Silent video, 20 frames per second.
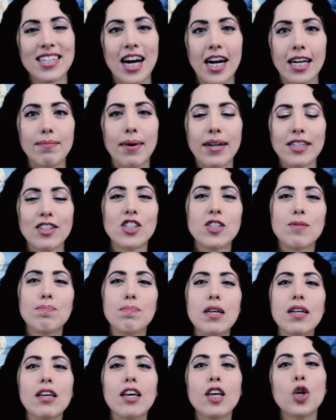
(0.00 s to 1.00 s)
side by
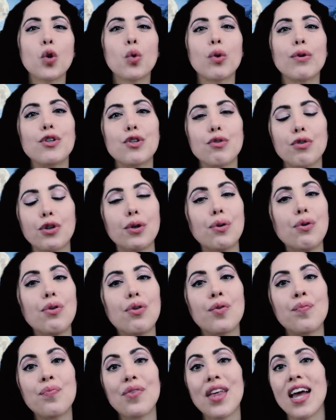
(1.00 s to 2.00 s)
speaking your
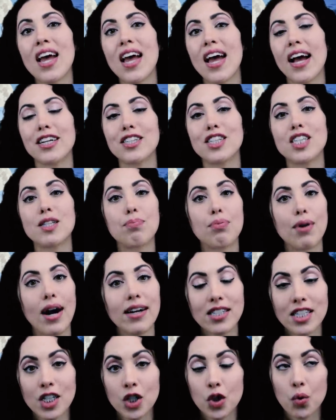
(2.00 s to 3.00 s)
truth,
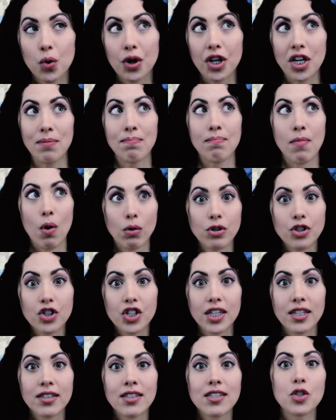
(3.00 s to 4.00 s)
expressing your
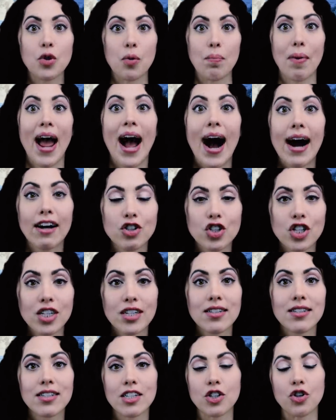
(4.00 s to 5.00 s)
emotions, your
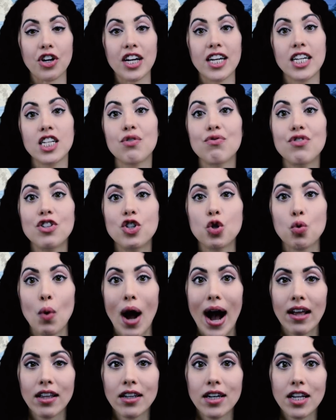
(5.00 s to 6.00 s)
passions, and your
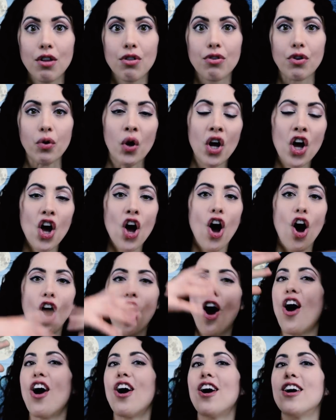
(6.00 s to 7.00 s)
individuality through
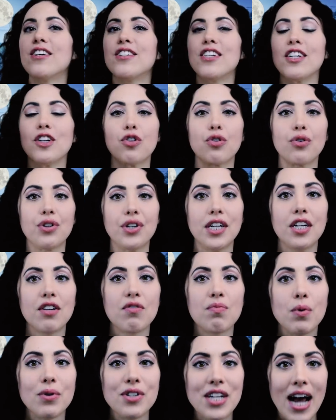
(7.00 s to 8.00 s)
art and
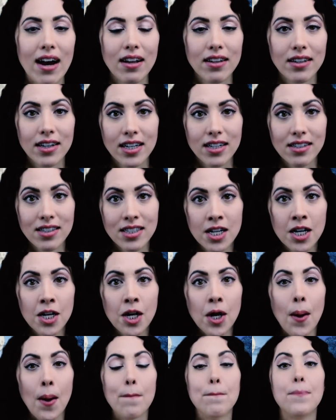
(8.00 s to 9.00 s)
creative modalities,
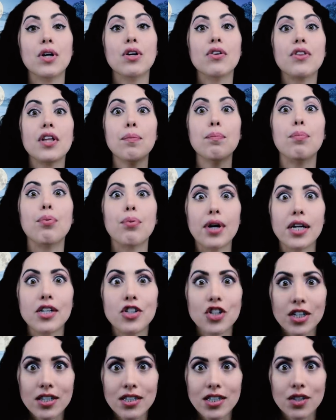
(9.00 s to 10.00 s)
building
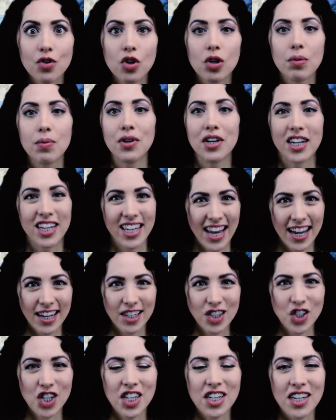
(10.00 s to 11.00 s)
bridges of
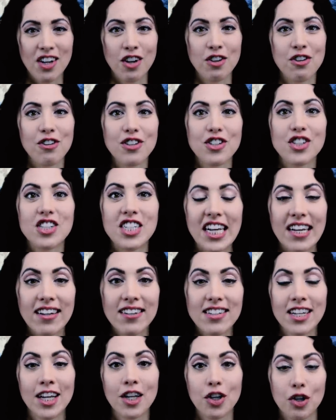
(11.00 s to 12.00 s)
communication and
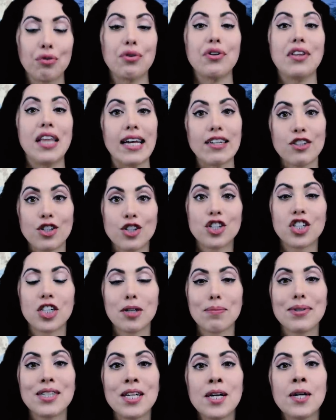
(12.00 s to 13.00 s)
understanding in your
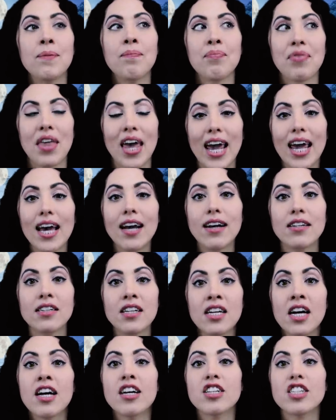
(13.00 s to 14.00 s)
relationships,
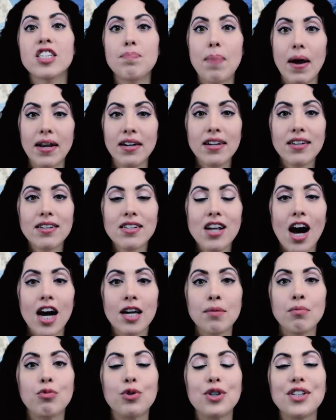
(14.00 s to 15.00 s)
and spending
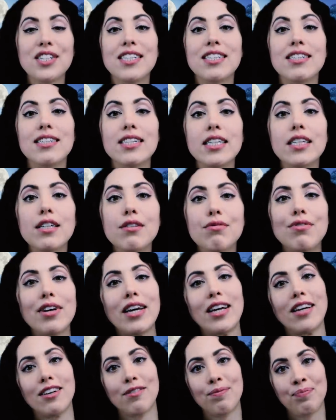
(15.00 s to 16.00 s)
time
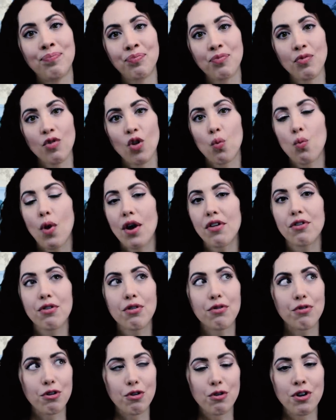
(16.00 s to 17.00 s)
receiving whether
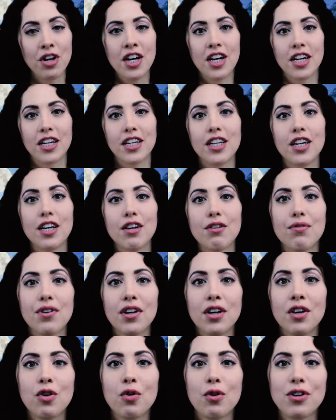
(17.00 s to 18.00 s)
through
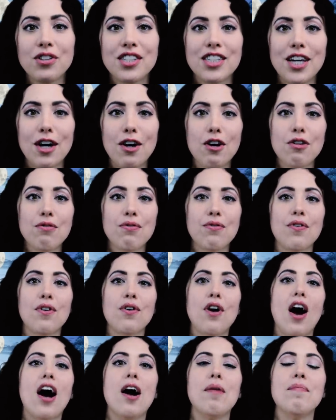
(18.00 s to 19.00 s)
giving yourself
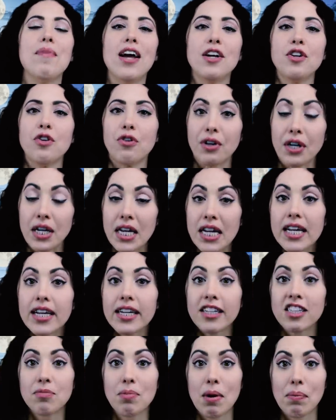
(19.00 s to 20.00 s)
um, and your
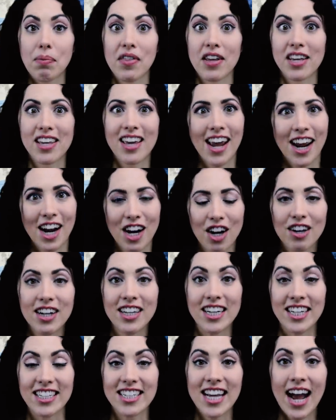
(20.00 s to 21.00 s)
needs maybe the care
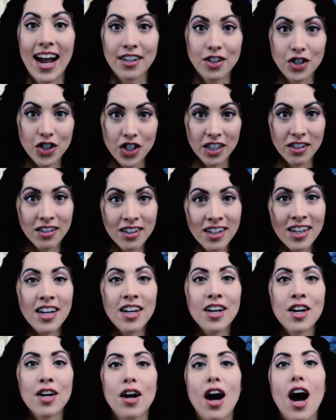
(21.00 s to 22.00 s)
and attention
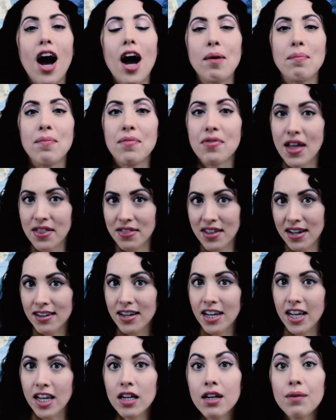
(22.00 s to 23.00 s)
um, that they
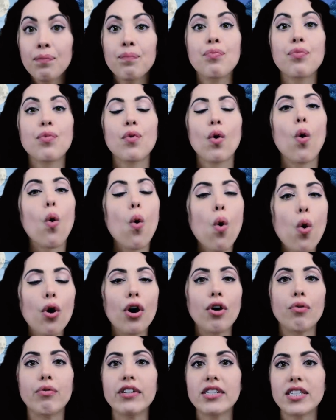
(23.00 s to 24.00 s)
need
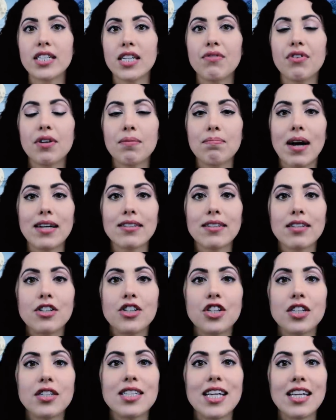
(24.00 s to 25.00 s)
or receiving
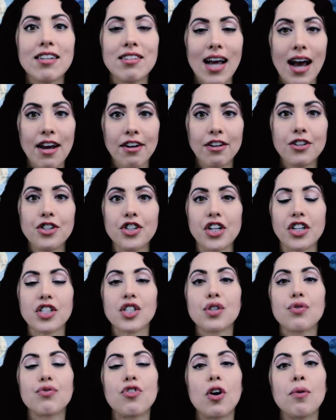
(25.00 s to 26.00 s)
messages and
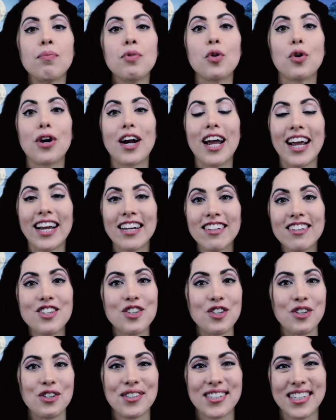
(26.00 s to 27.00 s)
energies from your
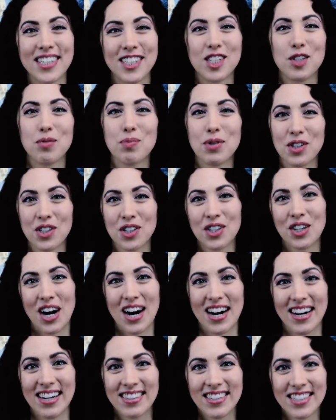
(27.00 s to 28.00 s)
angels and spirit
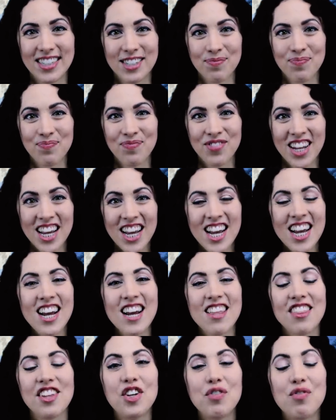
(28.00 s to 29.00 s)
guides.
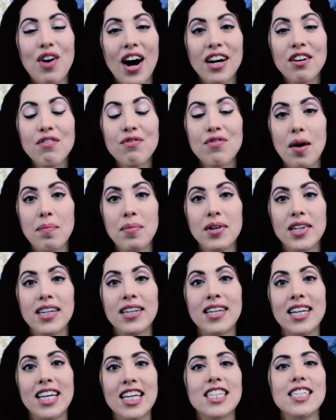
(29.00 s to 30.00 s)
The divine
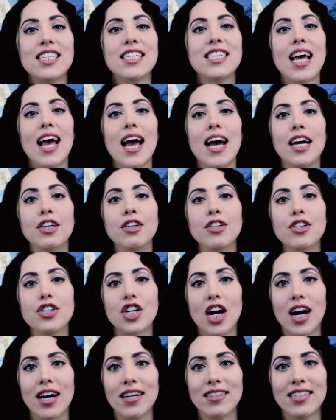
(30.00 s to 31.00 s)
feminine is
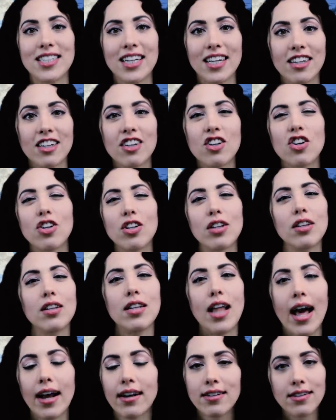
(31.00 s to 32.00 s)
energizing
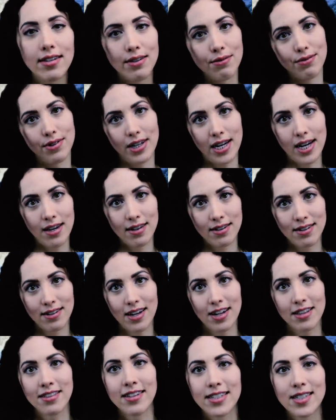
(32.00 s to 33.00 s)
collectively
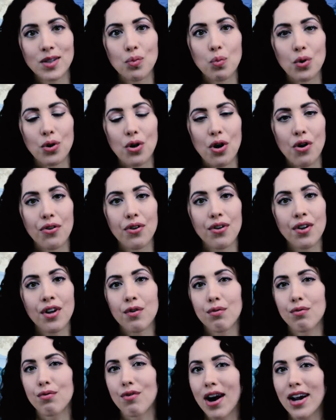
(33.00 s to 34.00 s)
in this world
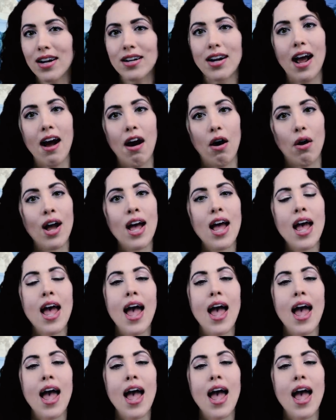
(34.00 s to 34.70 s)
right now,